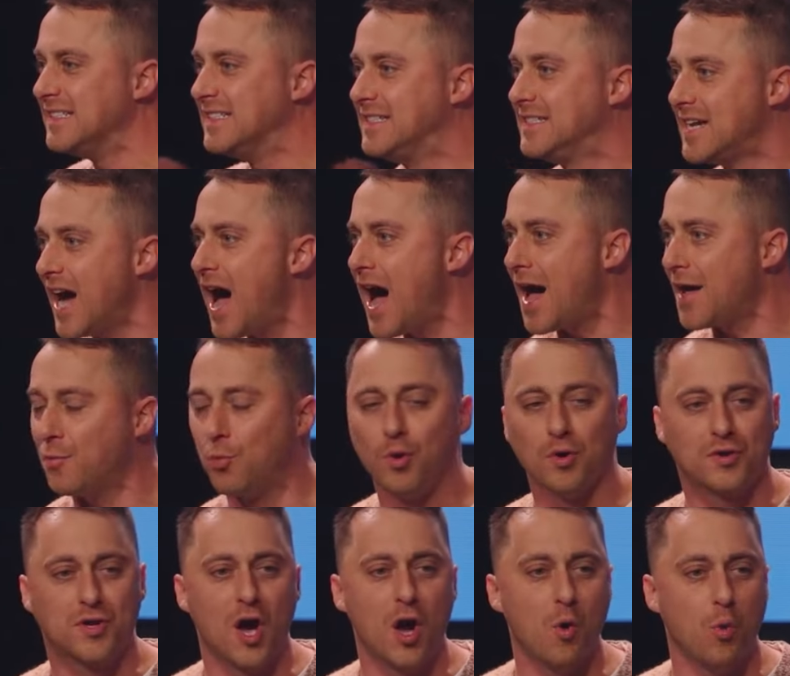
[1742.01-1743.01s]
and God
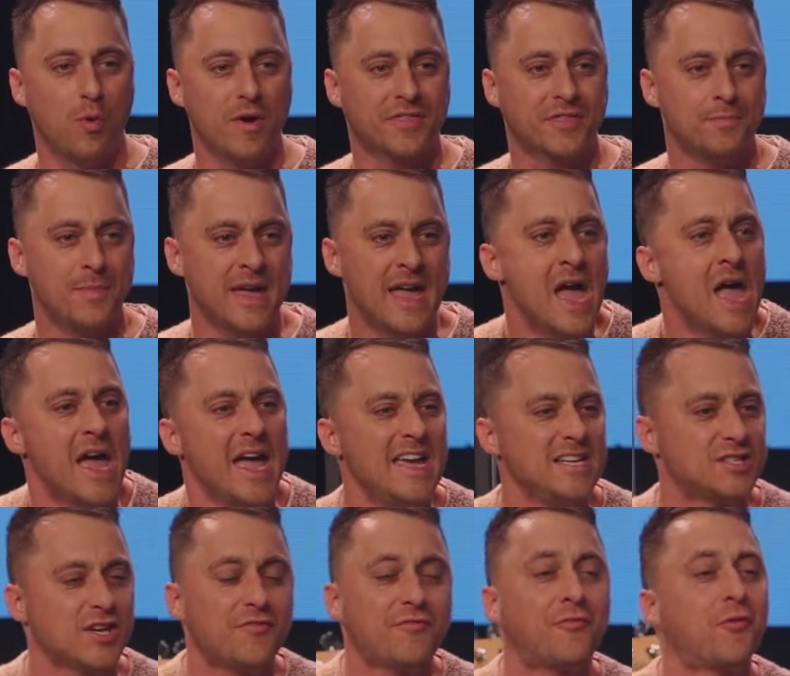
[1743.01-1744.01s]
will go with me.
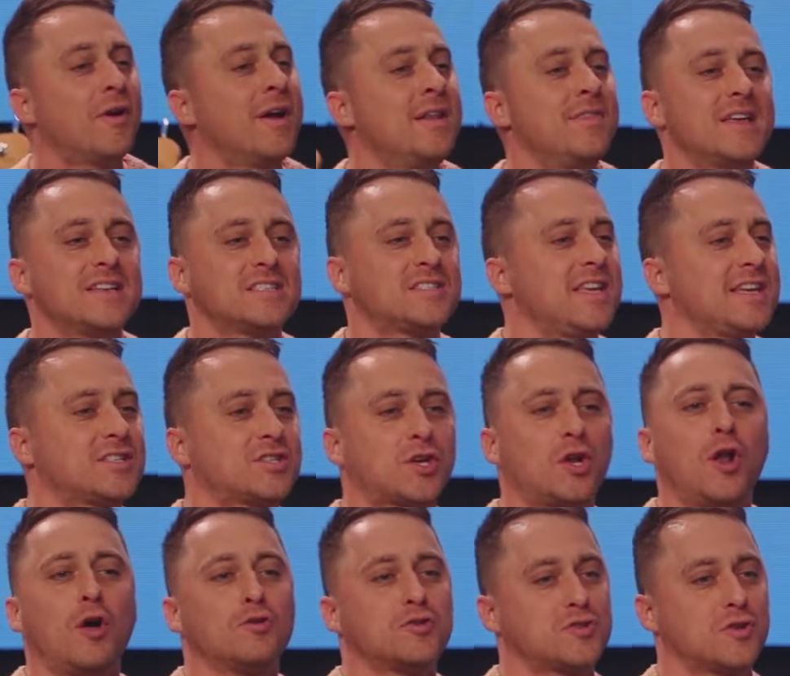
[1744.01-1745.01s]
He's a friend that sticks
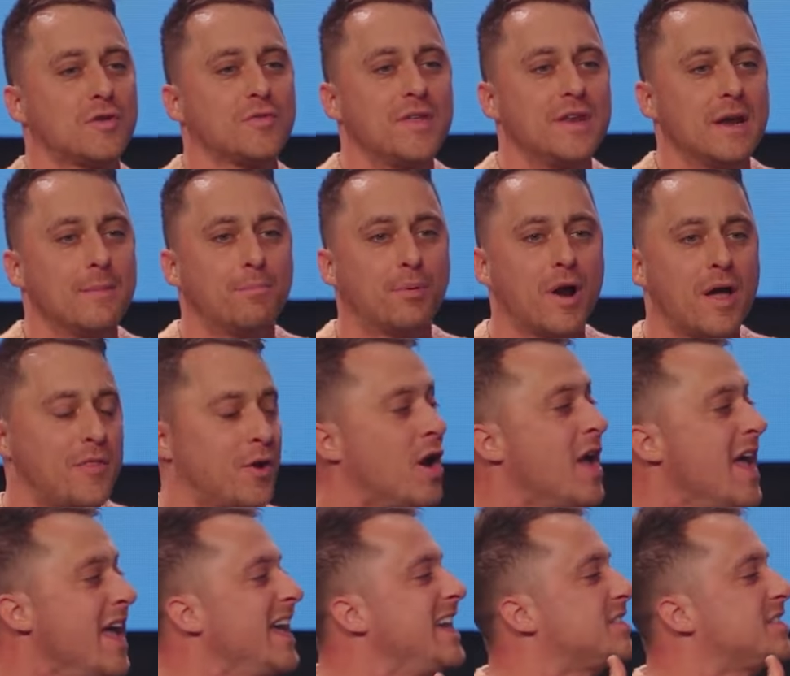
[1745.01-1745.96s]
closer than a brother.